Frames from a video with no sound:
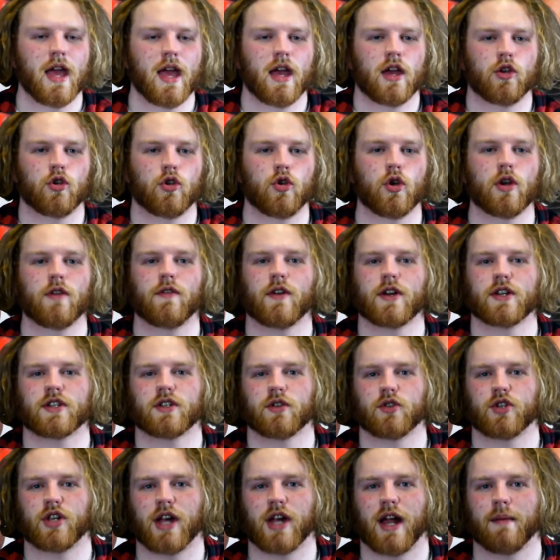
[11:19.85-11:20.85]
Universal
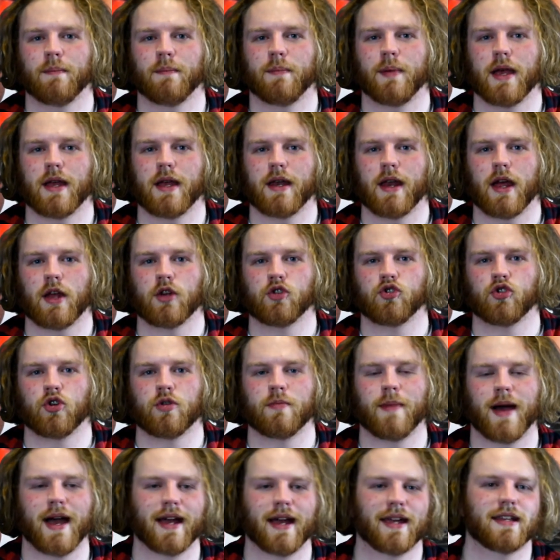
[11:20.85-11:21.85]
Champion Drew
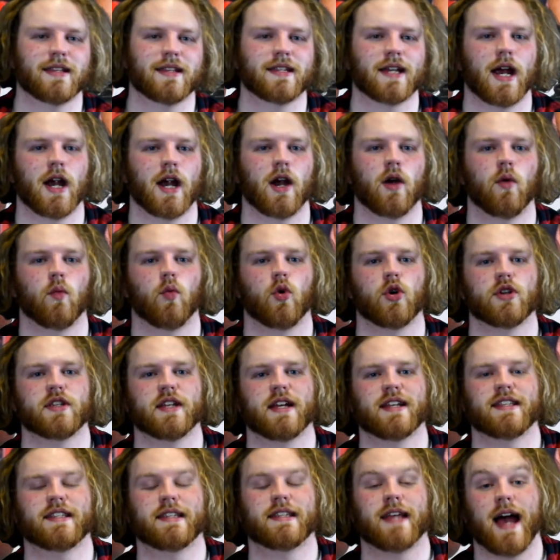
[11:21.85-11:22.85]
McIntyre was
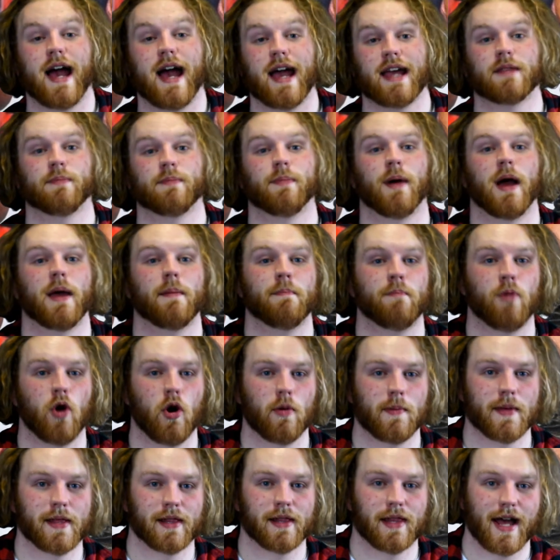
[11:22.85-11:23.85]
attacked by
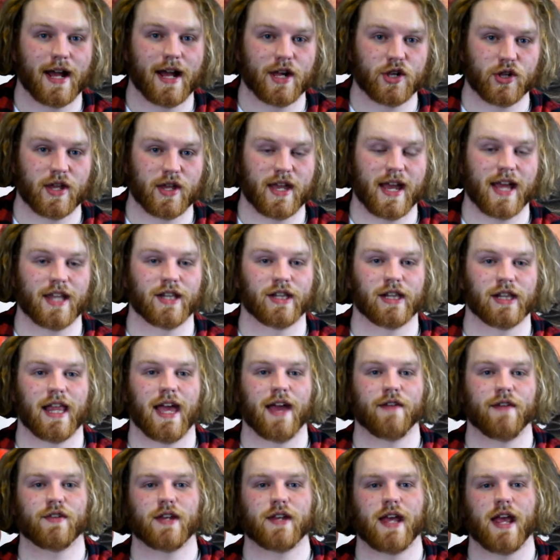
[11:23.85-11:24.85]
Bobby Lashley and
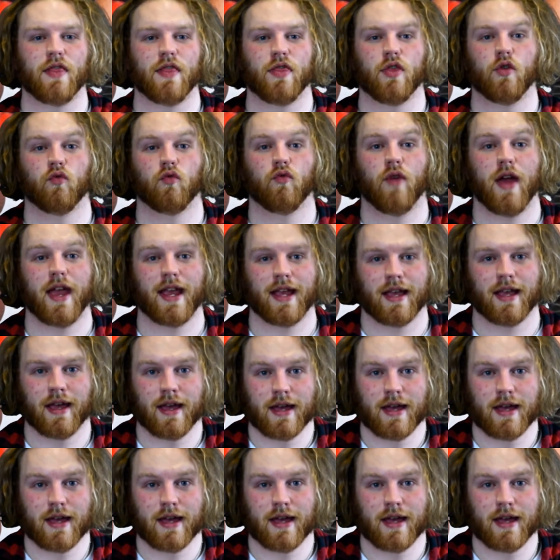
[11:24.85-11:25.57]
left in the ring.